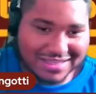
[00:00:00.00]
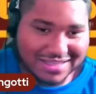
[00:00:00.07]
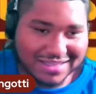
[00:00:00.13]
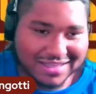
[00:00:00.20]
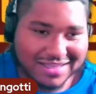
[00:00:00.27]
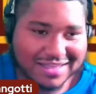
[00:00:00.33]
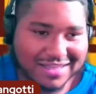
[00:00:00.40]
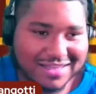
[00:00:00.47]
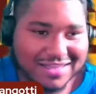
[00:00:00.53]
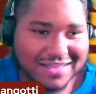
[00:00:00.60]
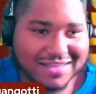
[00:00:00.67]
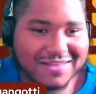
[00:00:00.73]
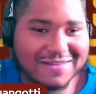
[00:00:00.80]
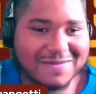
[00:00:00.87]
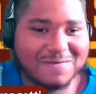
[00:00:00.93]

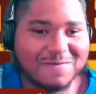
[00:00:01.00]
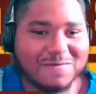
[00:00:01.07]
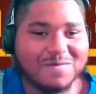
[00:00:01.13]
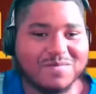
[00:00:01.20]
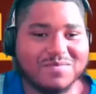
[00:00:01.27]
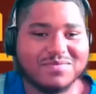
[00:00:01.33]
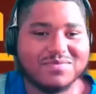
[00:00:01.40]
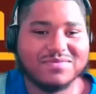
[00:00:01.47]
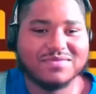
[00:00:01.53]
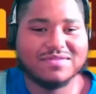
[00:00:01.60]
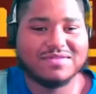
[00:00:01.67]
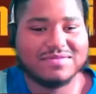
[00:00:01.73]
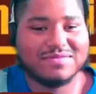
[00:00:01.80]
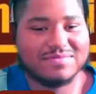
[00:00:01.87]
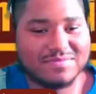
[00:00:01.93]

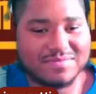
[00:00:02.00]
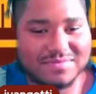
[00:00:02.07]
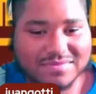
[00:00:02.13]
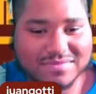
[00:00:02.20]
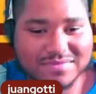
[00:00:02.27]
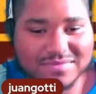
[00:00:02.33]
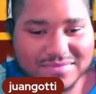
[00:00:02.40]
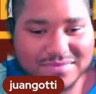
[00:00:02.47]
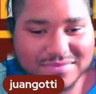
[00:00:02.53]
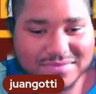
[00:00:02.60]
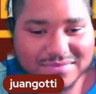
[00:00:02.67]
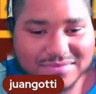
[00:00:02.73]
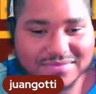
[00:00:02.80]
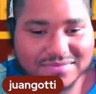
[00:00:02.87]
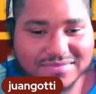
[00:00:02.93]

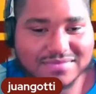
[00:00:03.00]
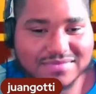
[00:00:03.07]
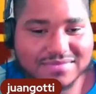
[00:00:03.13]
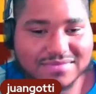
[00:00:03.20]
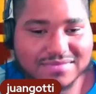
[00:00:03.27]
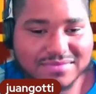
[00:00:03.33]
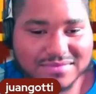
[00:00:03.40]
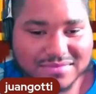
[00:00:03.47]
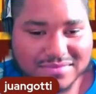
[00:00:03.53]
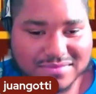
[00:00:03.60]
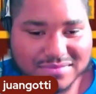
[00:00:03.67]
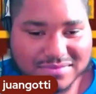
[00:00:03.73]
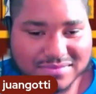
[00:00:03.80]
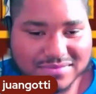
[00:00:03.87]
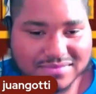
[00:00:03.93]

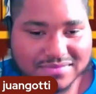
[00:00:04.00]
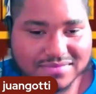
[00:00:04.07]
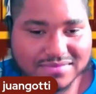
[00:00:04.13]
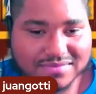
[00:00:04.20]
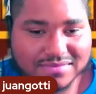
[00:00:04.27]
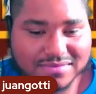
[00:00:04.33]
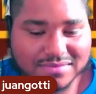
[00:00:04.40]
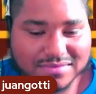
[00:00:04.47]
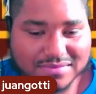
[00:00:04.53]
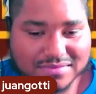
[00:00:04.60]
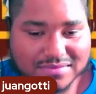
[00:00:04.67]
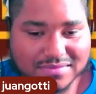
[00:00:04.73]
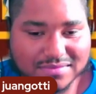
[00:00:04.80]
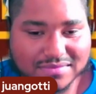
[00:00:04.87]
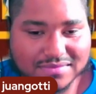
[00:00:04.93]

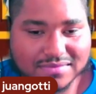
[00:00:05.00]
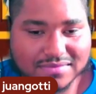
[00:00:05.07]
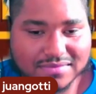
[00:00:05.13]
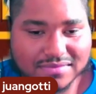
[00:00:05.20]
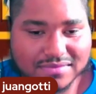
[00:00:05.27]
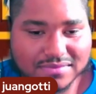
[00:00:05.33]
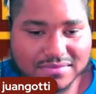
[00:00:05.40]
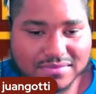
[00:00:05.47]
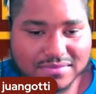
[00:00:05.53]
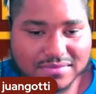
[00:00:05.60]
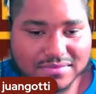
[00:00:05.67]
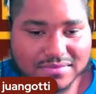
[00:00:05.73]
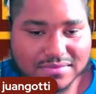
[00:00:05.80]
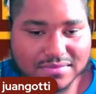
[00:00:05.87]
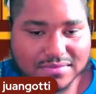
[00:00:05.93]

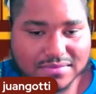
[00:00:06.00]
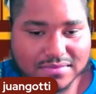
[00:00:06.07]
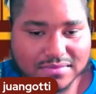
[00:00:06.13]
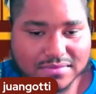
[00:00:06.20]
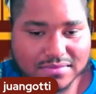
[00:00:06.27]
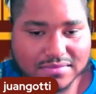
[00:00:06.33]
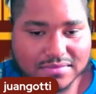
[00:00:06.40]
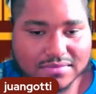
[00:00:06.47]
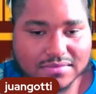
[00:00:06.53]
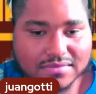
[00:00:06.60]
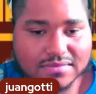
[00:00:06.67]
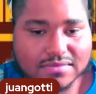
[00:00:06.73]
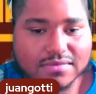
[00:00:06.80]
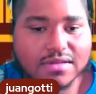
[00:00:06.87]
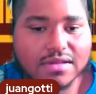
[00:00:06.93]

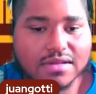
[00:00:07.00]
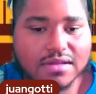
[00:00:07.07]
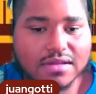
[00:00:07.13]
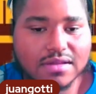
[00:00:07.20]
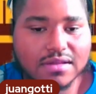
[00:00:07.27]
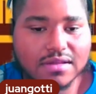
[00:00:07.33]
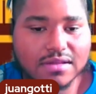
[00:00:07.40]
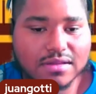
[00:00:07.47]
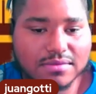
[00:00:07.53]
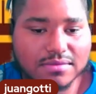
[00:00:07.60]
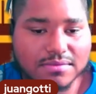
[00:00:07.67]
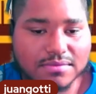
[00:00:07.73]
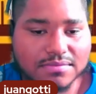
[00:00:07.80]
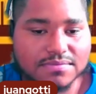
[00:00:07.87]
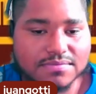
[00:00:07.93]
The person shown says nothing.